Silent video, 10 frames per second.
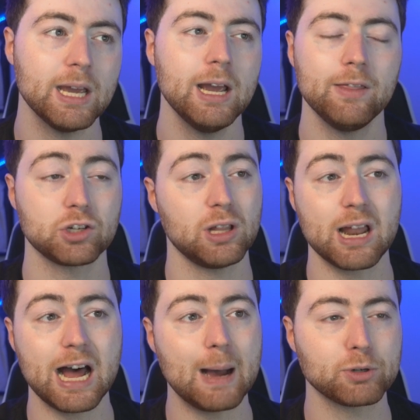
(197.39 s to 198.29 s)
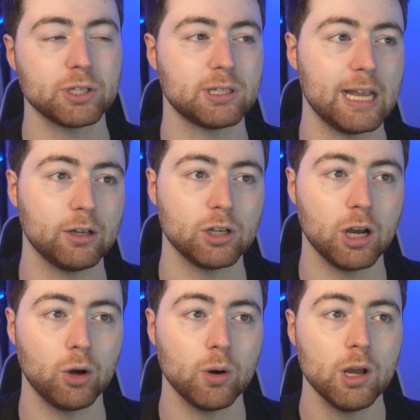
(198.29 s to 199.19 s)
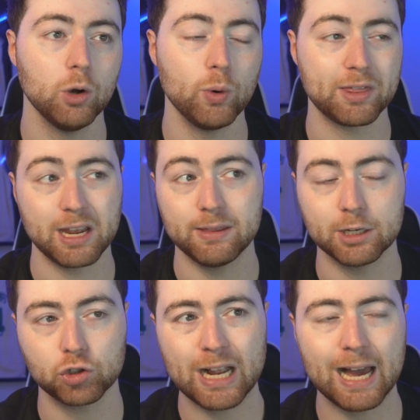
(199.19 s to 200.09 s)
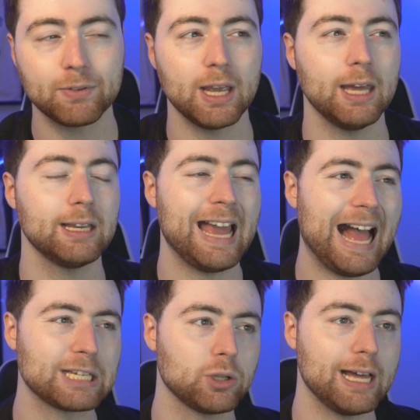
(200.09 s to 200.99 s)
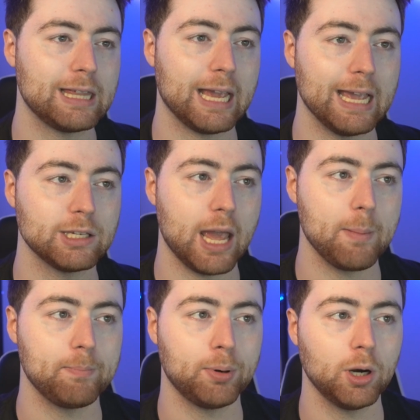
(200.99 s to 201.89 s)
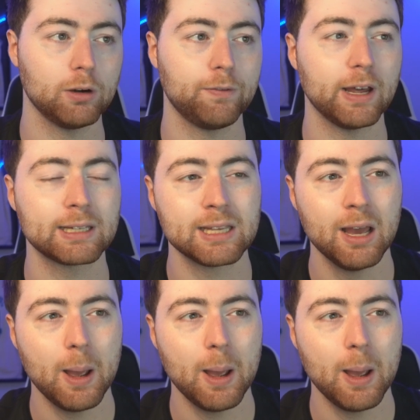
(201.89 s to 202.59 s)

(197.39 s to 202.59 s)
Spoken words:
There's a lot of options they could go with in this draft, and Castle, I think, is a perfect